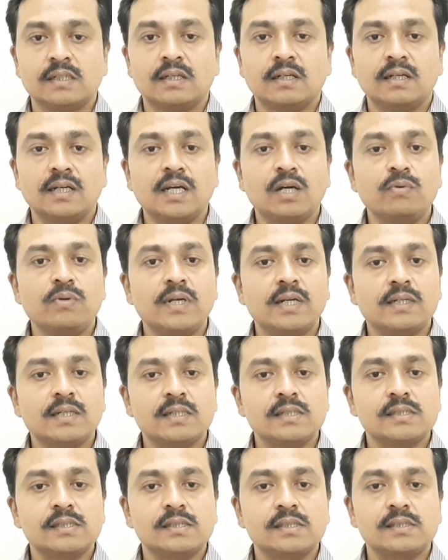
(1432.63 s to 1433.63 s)
Now, let
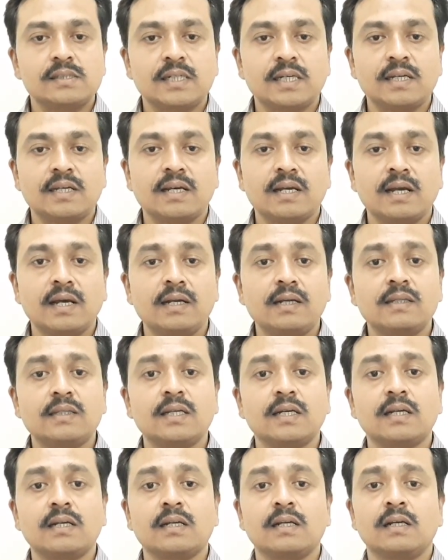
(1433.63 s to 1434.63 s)
us take
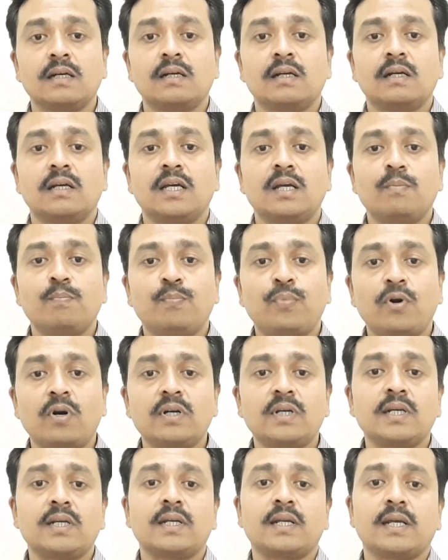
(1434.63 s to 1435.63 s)
another
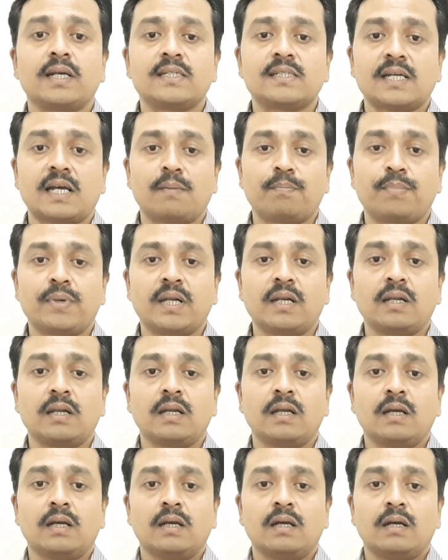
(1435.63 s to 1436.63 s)
important example
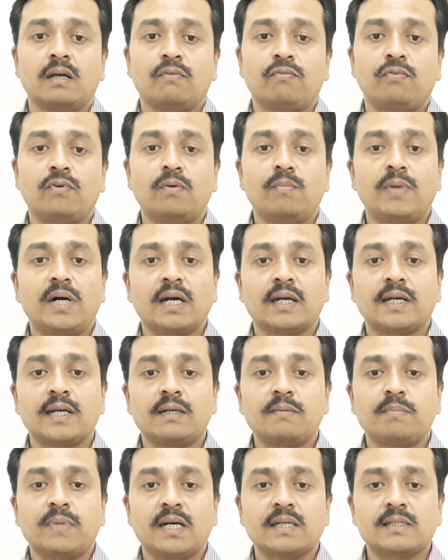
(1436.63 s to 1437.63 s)
for
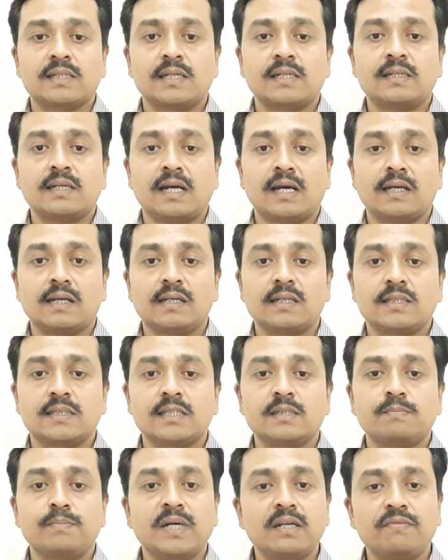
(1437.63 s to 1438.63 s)
market basket analysis
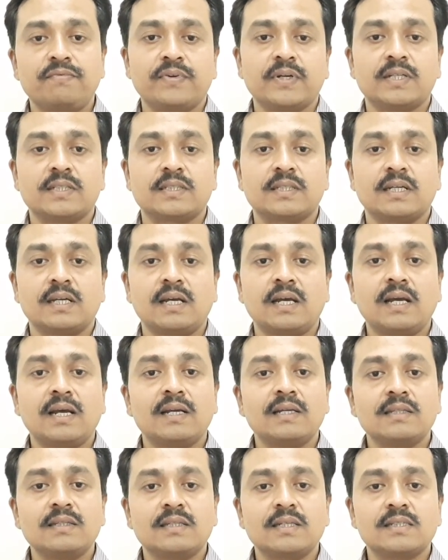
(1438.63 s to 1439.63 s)
benefits,
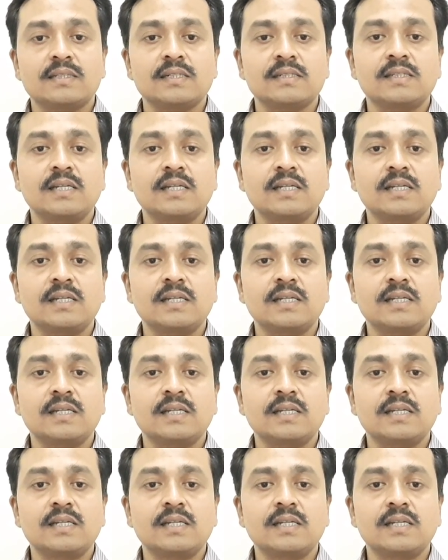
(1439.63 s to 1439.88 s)
and this is